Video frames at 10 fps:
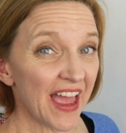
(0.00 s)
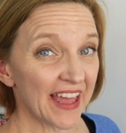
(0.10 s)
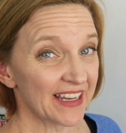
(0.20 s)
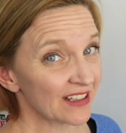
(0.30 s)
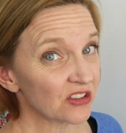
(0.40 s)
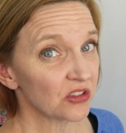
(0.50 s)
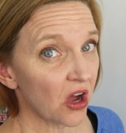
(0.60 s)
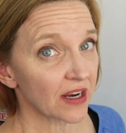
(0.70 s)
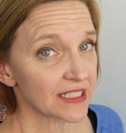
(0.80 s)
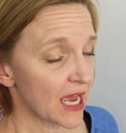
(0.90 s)
that in a
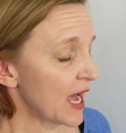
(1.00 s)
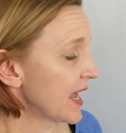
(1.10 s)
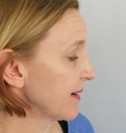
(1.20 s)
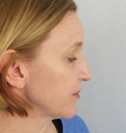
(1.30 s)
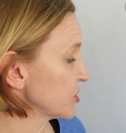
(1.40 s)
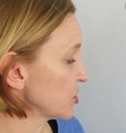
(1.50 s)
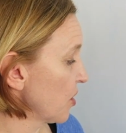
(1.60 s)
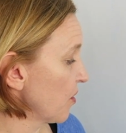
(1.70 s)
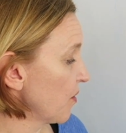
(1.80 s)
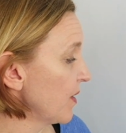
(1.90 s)
long time.
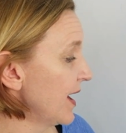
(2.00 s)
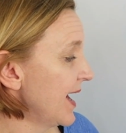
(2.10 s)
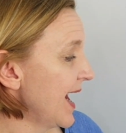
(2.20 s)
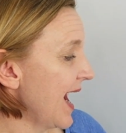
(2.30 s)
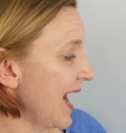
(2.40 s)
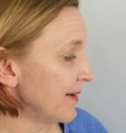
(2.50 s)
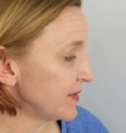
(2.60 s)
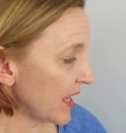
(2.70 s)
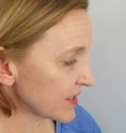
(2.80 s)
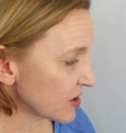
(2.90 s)
So I'm
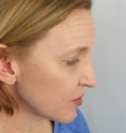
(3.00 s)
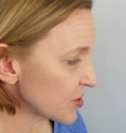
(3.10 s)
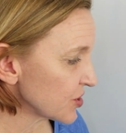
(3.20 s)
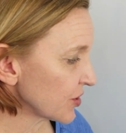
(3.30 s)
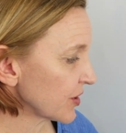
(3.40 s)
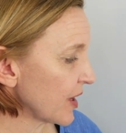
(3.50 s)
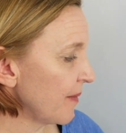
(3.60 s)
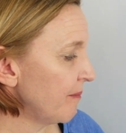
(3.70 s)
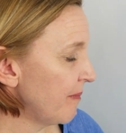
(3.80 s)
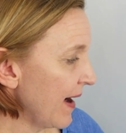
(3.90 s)
not so sure
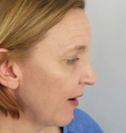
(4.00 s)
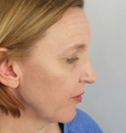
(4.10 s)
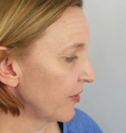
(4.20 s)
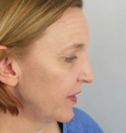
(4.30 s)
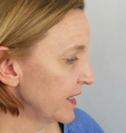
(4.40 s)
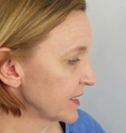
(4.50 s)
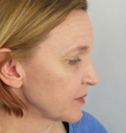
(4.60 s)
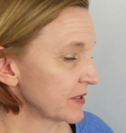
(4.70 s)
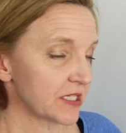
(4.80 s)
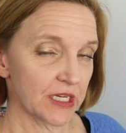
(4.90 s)
about this
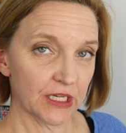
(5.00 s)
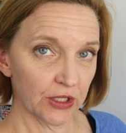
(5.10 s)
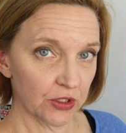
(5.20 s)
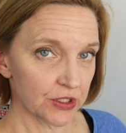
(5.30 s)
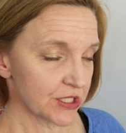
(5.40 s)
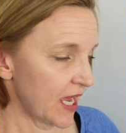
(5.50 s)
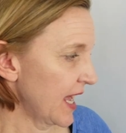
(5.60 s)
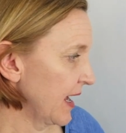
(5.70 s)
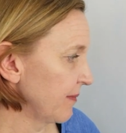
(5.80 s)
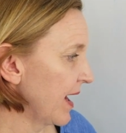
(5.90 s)
particular
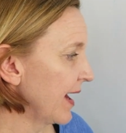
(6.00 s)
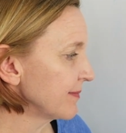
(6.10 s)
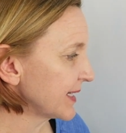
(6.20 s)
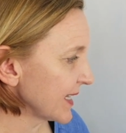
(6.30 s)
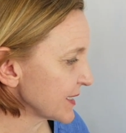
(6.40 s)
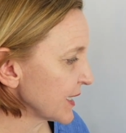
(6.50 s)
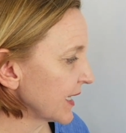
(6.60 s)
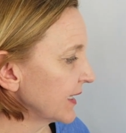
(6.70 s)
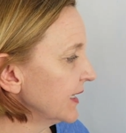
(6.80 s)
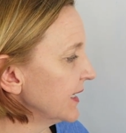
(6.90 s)
time. I'm
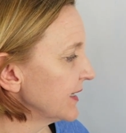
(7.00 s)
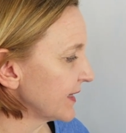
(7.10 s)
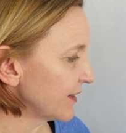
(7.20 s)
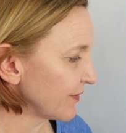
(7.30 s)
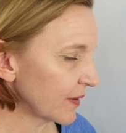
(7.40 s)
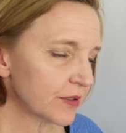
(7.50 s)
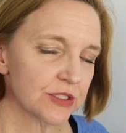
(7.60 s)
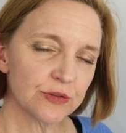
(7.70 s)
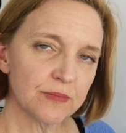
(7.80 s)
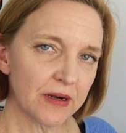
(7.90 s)
guessing that if I were to
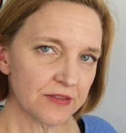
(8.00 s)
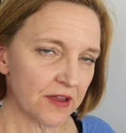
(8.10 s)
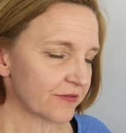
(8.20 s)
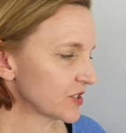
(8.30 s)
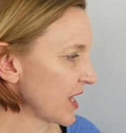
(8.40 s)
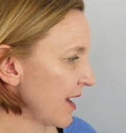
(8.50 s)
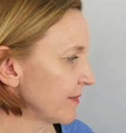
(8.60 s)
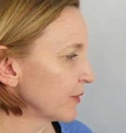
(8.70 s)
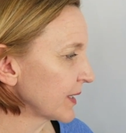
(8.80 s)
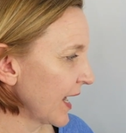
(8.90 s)
do a marathon for
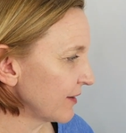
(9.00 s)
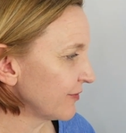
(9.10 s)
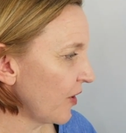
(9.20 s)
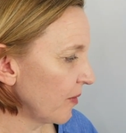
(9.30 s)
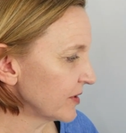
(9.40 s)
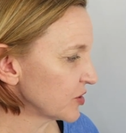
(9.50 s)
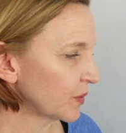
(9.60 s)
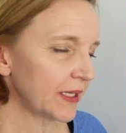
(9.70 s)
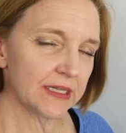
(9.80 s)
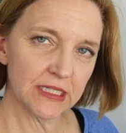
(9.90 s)
time, it would kind of fall
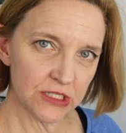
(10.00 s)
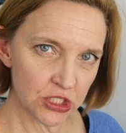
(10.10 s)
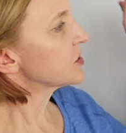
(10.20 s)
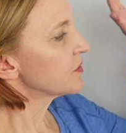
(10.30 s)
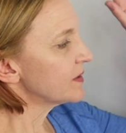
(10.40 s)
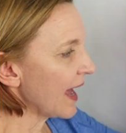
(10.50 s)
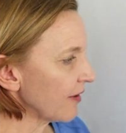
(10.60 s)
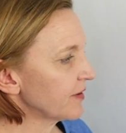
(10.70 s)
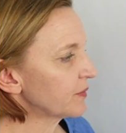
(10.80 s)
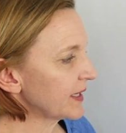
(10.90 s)
between these two. So
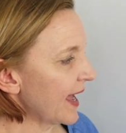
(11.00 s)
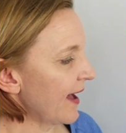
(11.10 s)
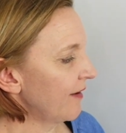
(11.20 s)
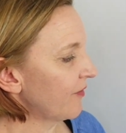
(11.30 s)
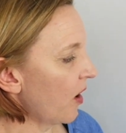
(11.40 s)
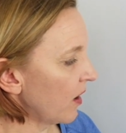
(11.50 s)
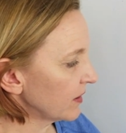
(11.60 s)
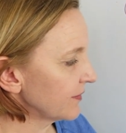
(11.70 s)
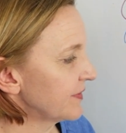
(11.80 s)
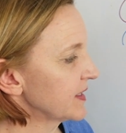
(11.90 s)
now that we have
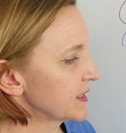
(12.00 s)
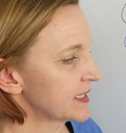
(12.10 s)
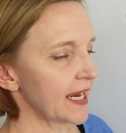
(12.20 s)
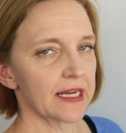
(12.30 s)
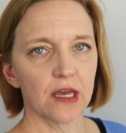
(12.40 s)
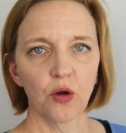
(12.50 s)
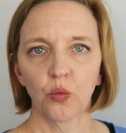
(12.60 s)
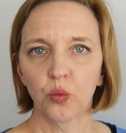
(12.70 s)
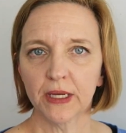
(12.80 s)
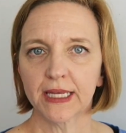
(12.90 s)
all of this data,
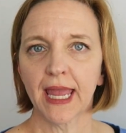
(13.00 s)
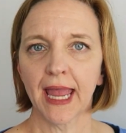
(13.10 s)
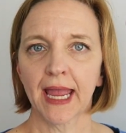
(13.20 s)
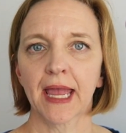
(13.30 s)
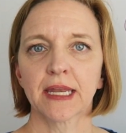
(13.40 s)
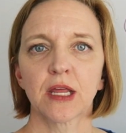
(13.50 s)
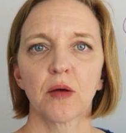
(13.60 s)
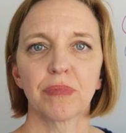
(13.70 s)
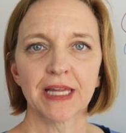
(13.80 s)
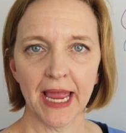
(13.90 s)
we can
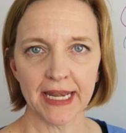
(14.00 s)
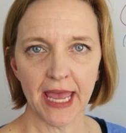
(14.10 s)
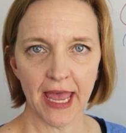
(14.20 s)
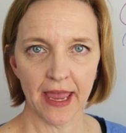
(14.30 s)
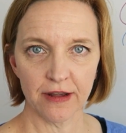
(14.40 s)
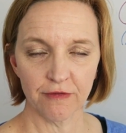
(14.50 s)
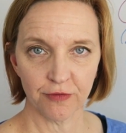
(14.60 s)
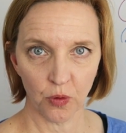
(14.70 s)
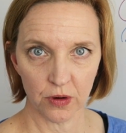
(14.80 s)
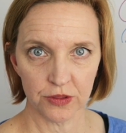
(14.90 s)
plan ahead
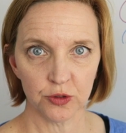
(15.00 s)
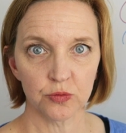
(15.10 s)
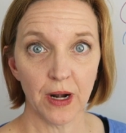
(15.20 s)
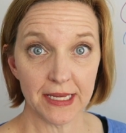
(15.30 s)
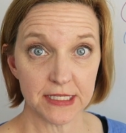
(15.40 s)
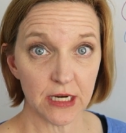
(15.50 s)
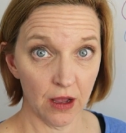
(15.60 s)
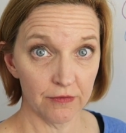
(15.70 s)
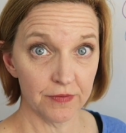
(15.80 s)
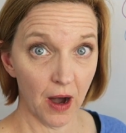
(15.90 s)
for the rest
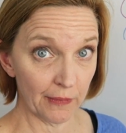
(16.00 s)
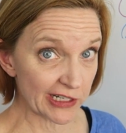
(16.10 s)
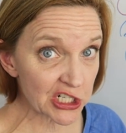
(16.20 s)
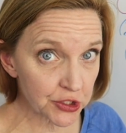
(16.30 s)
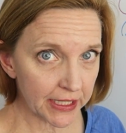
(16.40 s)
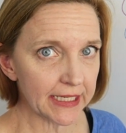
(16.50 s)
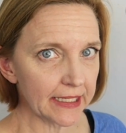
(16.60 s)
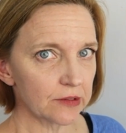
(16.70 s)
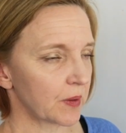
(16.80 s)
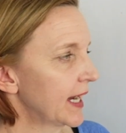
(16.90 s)
of our
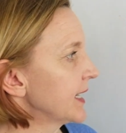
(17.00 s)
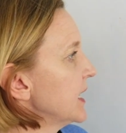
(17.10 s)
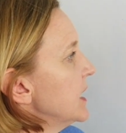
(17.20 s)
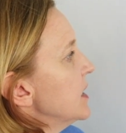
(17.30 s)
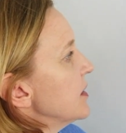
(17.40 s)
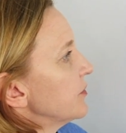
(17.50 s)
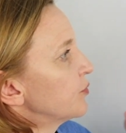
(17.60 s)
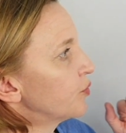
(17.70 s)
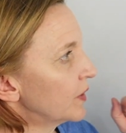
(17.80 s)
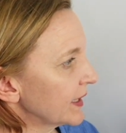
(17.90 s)
training, right?
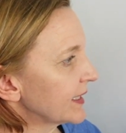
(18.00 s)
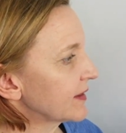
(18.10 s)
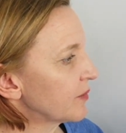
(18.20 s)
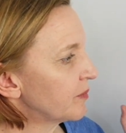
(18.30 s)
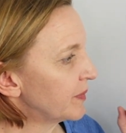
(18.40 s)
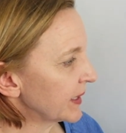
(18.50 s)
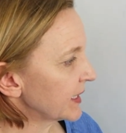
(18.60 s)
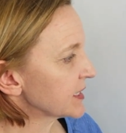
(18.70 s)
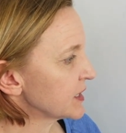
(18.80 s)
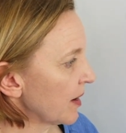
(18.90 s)
really the
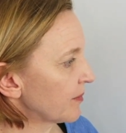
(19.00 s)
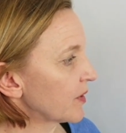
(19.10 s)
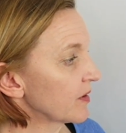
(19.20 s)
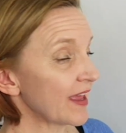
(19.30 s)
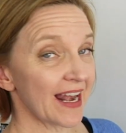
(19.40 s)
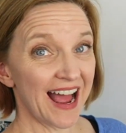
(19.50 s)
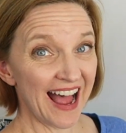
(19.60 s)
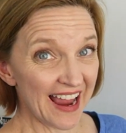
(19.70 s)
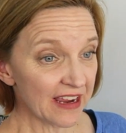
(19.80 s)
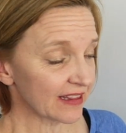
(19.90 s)
biggest number that
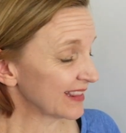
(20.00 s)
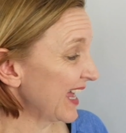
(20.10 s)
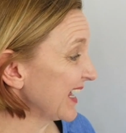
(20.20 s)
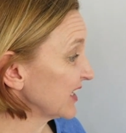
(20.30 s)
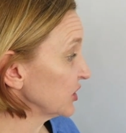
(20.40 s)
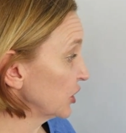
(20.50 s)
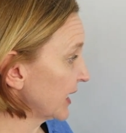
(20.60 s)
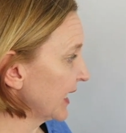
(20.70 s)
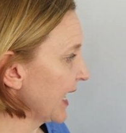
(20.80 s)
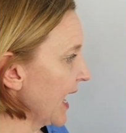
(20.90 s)
I like
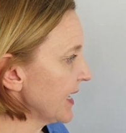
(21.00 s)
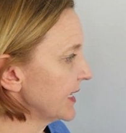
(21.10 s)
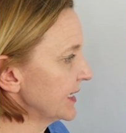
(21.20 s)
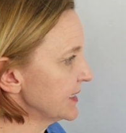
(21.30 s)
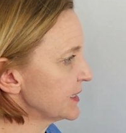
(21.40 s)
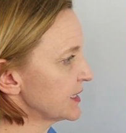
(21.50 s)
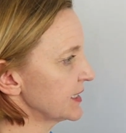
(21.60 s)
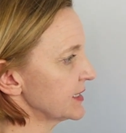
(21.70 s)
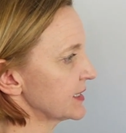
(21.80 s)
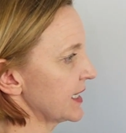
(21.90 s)
looking at is
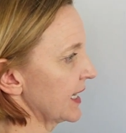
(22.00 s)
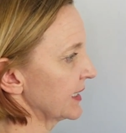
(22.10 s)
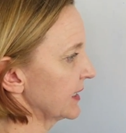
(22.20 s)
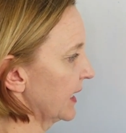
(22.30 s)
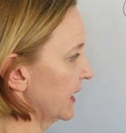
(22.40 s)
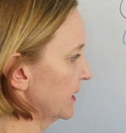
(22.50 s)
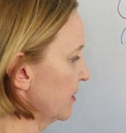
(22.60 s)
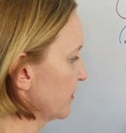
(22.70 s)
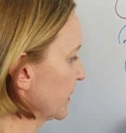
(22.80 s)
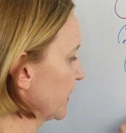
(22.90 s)
this 10K
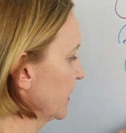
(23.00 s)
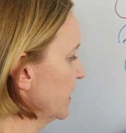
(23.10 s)
number.